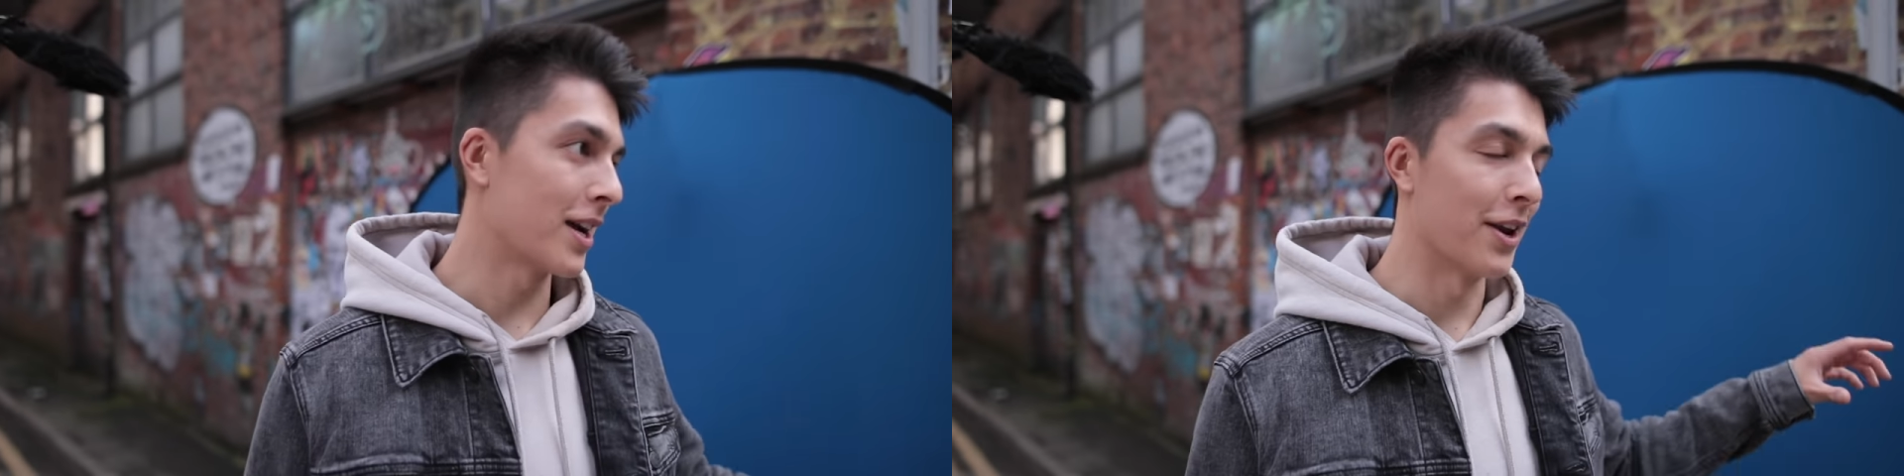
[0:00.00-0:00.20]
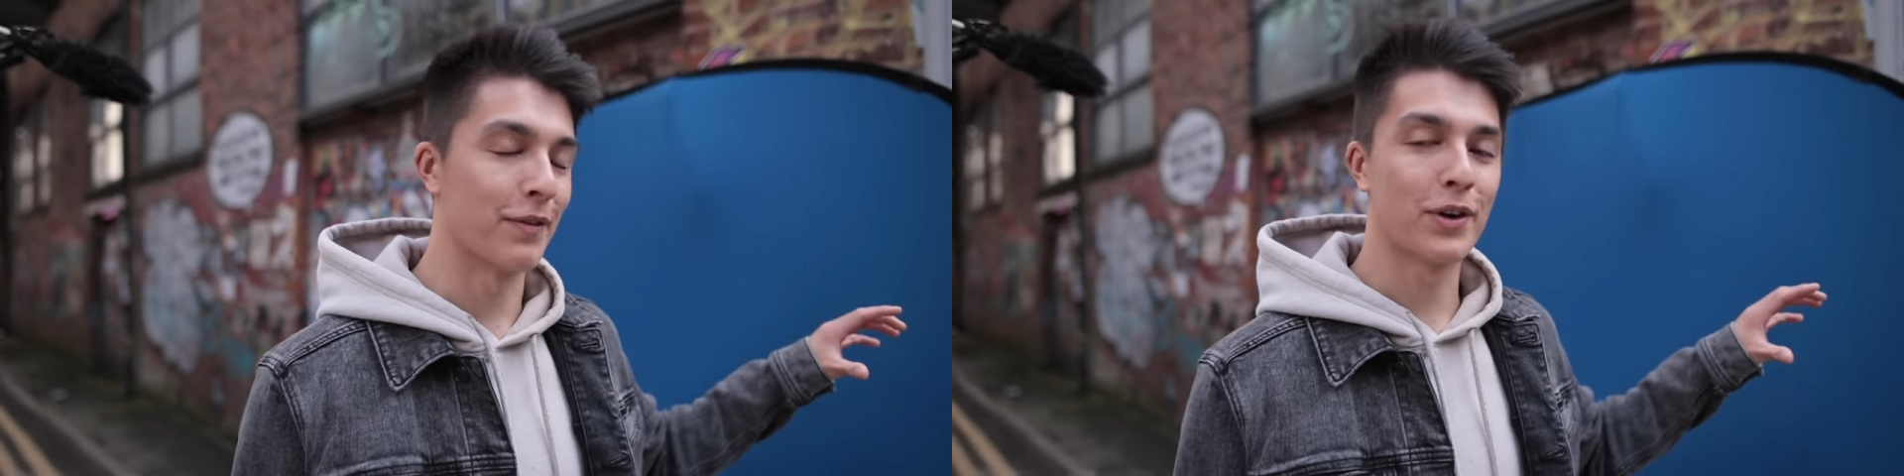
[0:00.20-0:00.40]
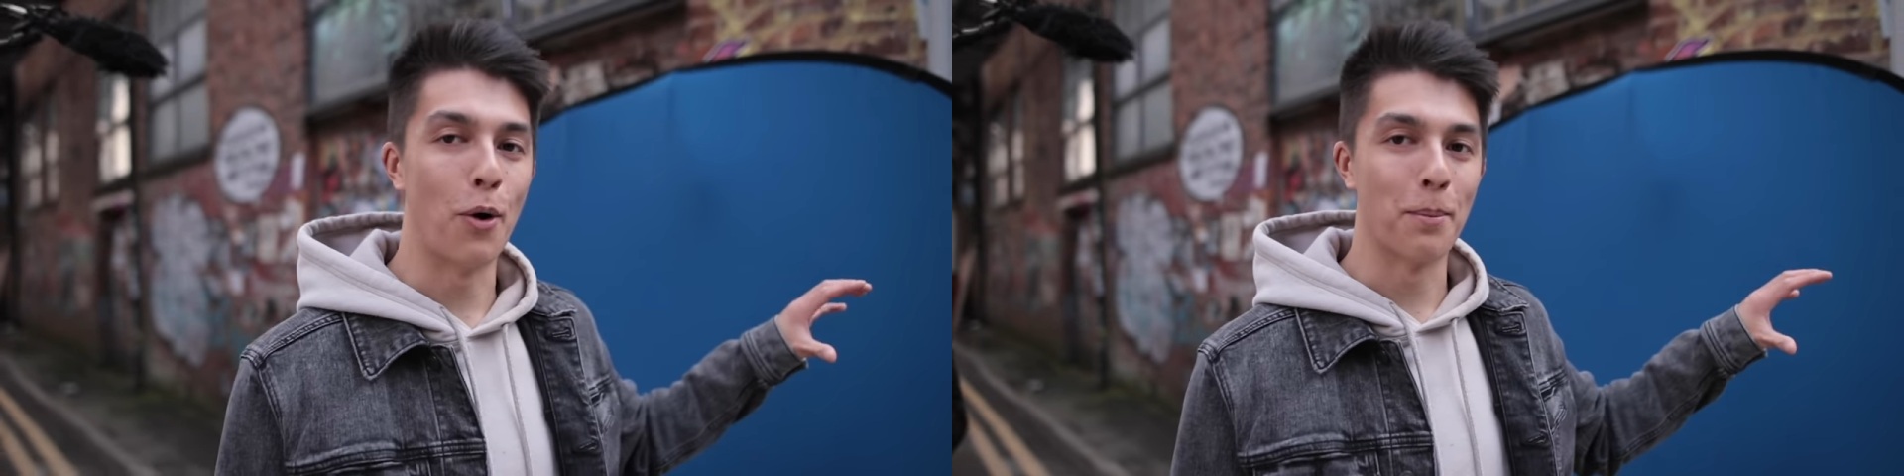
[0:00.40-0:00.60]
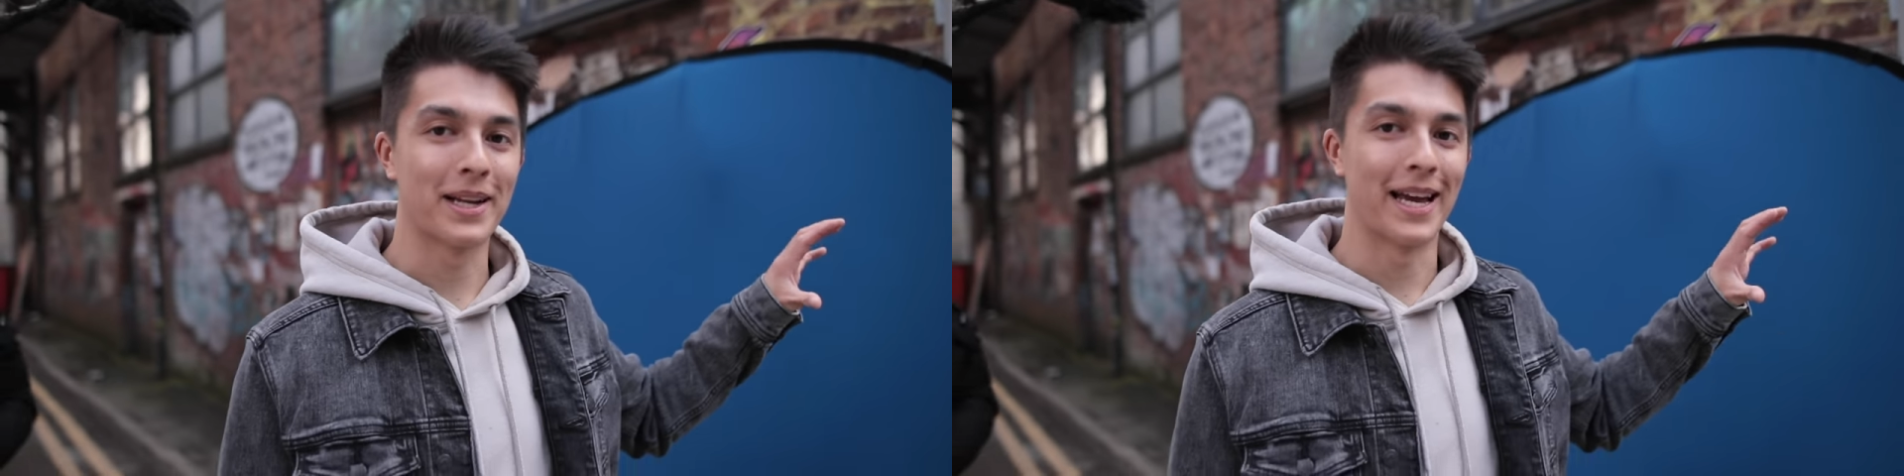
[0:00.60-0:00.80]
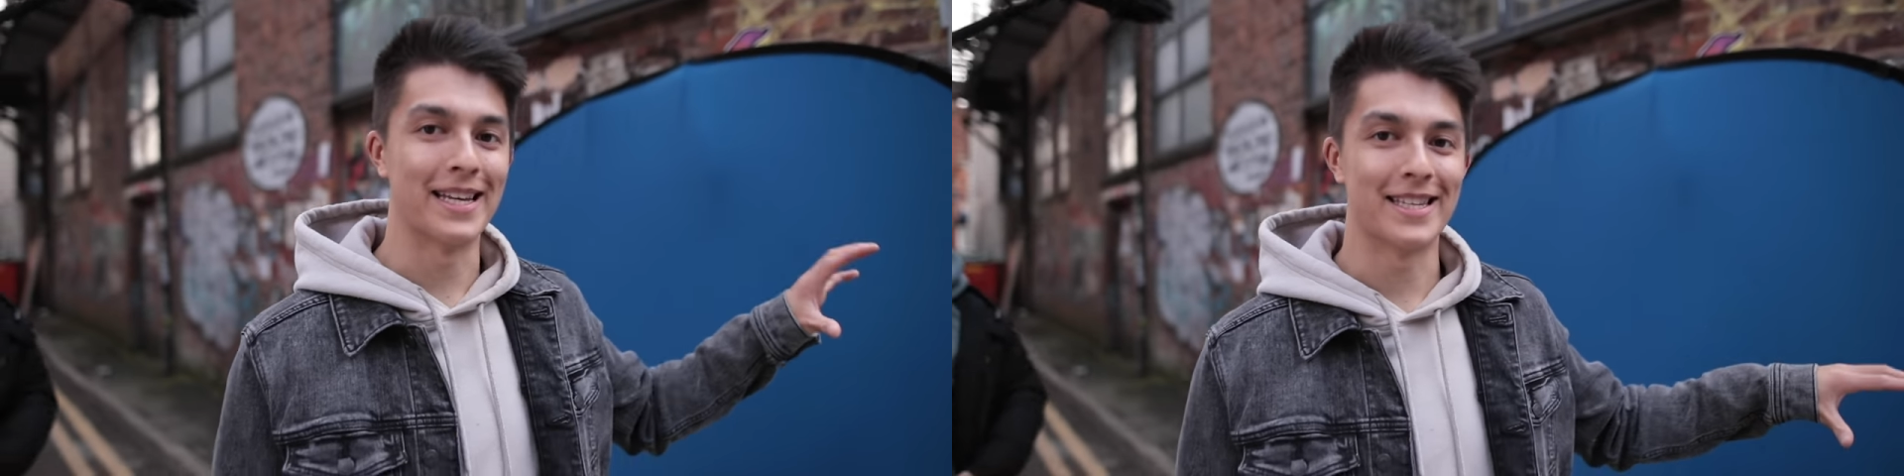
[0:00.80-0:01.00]
kind of a
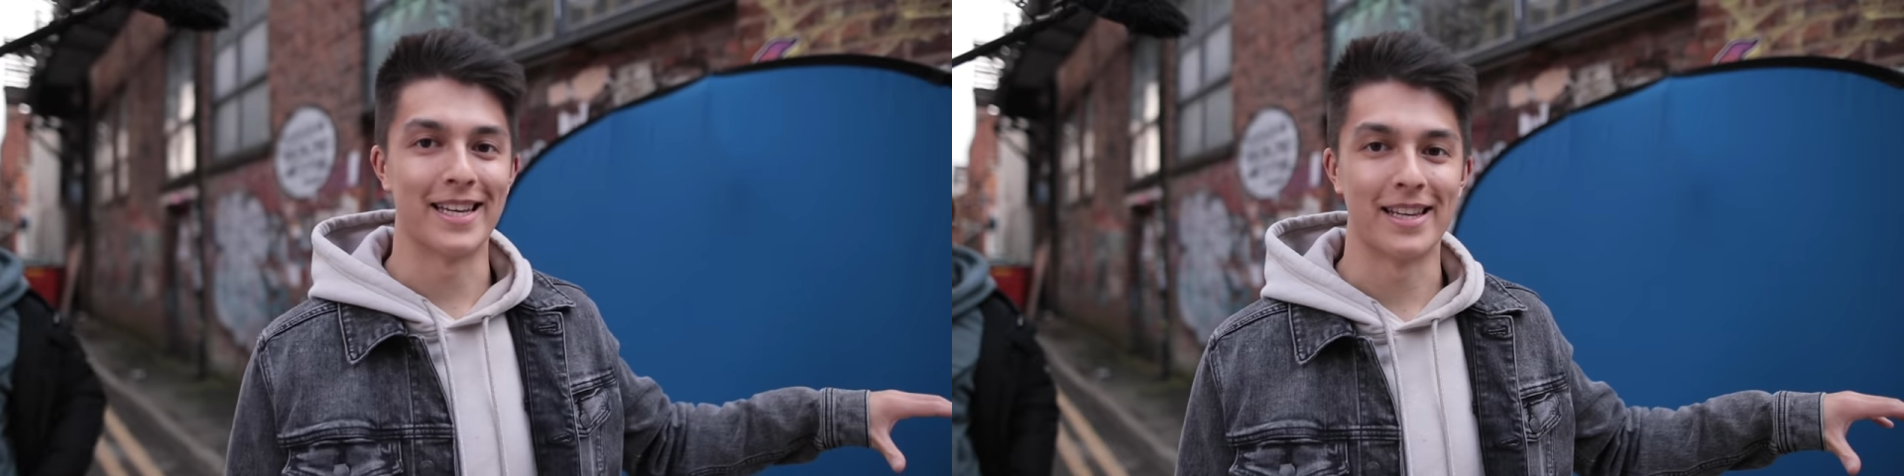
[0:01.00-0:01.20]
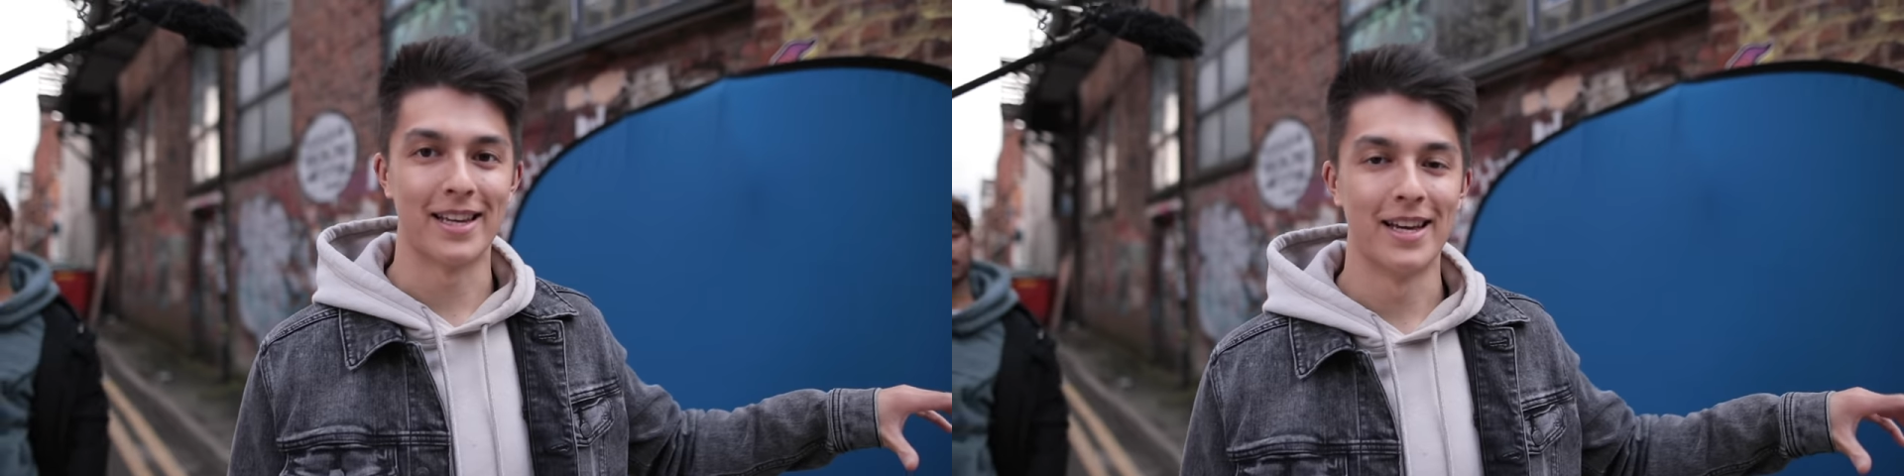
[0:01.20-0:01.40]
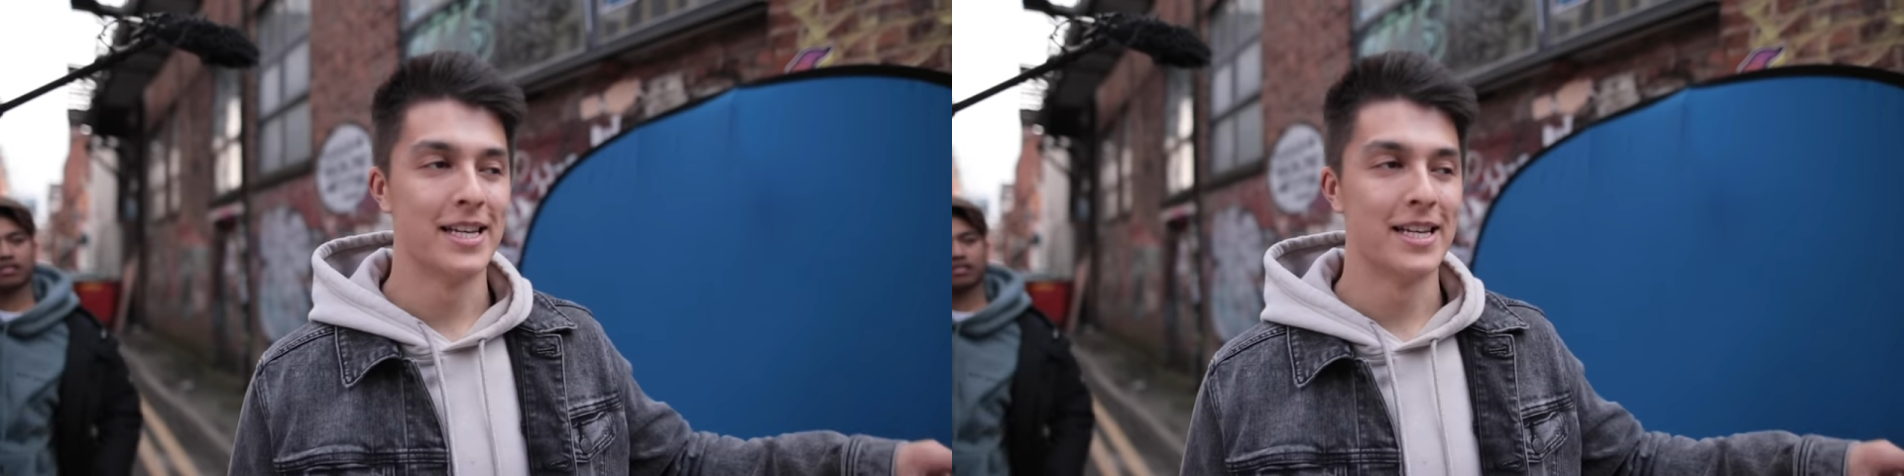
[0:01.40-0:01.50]
complicated